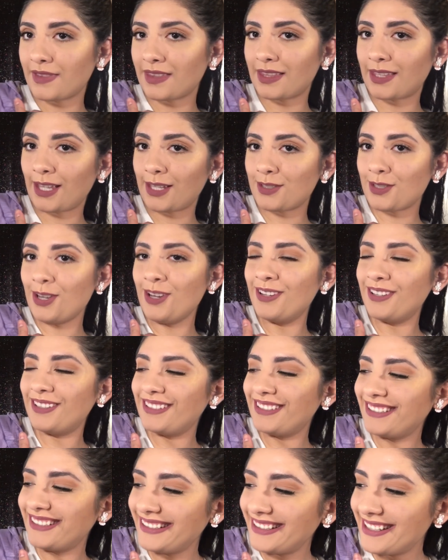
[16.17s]
That's
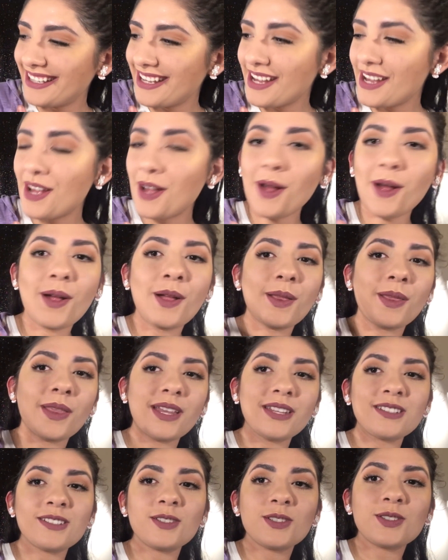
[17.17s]

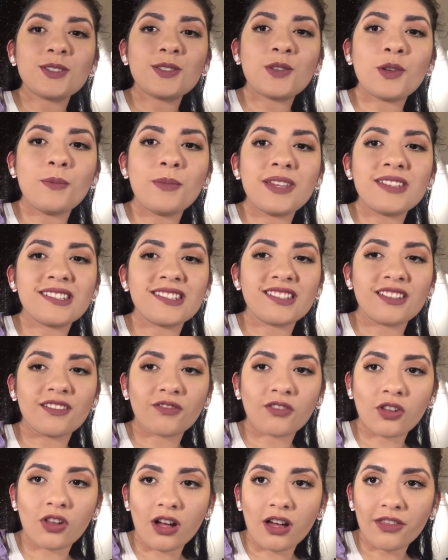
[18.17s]
just 2 pieces
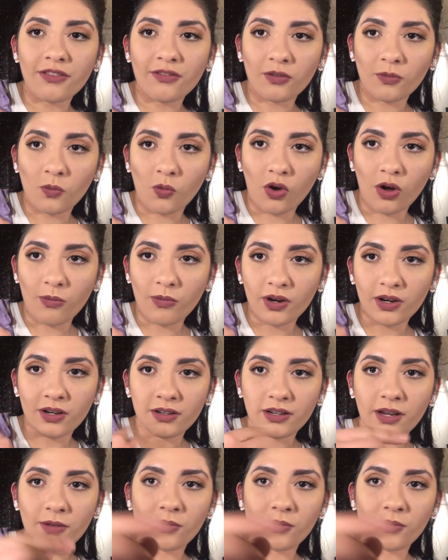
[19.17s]
of cloth from Walmart.